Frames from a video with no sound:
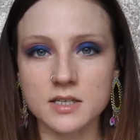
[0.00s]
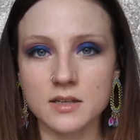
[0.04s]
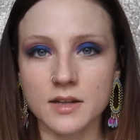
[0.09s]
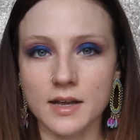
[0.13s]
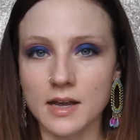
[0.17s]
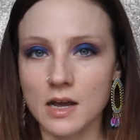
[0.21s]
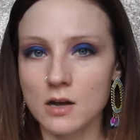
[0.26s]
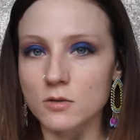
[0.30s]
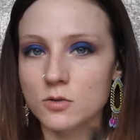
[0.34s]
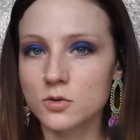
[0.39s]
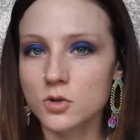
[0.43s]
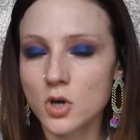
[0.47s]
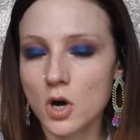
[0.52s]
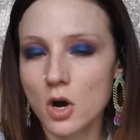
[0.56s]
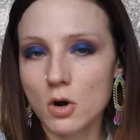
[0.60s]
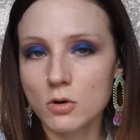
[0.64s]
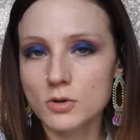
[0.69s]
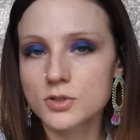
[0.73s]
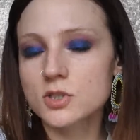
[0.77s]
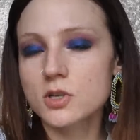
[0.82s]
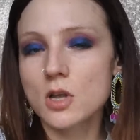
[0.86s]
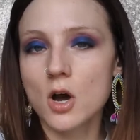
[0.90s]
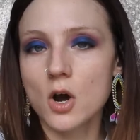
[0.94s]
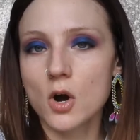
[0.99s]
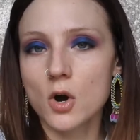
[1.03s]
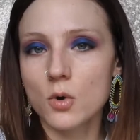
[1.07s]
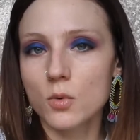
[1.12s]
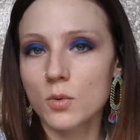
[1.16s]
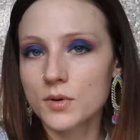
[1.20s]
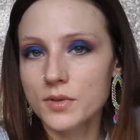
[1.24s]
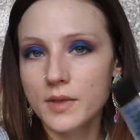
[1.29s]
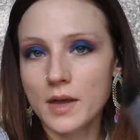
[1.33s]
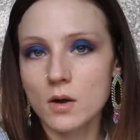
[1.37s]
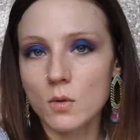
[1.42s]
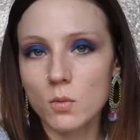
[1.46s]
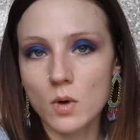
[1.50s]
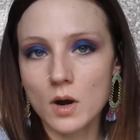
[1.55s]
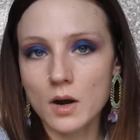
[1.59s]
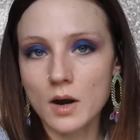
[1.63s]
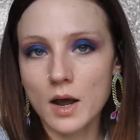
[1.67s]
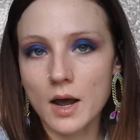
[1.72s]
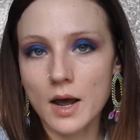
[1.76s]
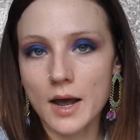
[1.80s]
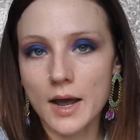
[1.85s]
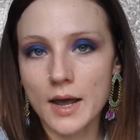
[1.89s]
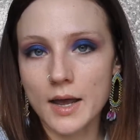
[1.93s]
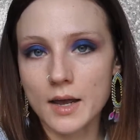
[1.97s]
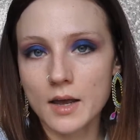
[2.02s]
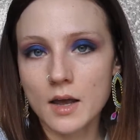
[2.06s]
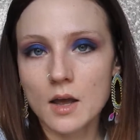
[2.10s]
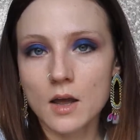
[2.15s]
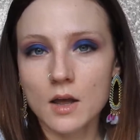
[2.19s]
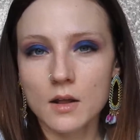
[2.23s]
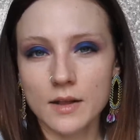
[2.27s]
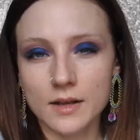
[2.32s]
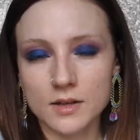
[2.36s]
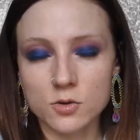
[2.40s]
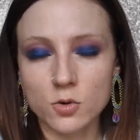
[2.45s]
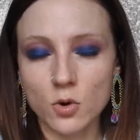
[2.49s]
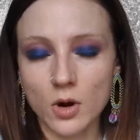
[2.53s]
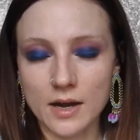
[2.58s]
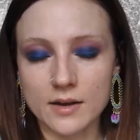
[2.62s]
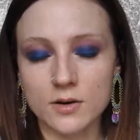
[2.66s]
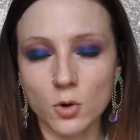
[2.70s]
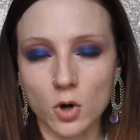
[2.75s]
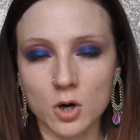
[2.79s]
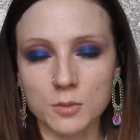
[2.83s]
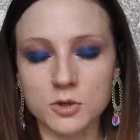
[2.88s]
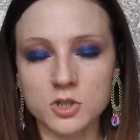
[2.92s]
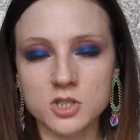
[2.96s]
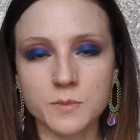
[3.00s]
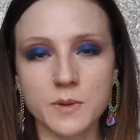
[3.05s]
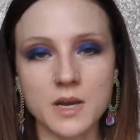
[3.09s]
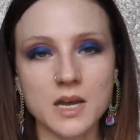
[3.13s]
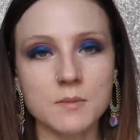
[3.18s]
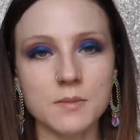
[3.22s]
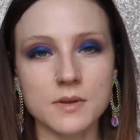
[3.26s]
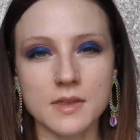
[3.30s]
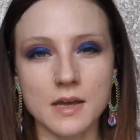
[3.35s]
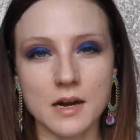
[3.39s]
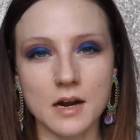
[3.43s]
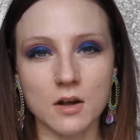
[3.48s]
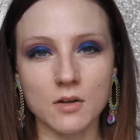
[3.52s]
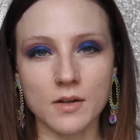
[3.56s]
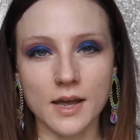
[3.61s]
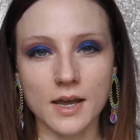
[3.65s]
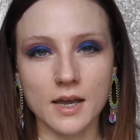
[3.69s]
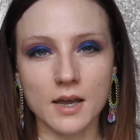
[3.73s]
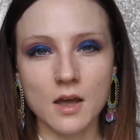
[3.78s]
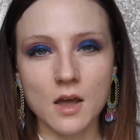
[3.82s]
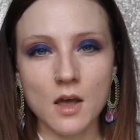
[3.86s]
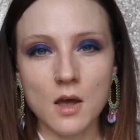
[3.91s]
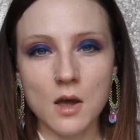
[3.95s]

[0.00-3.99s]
Like I'll go slow with like one eye, like at normal speed, but then I'll like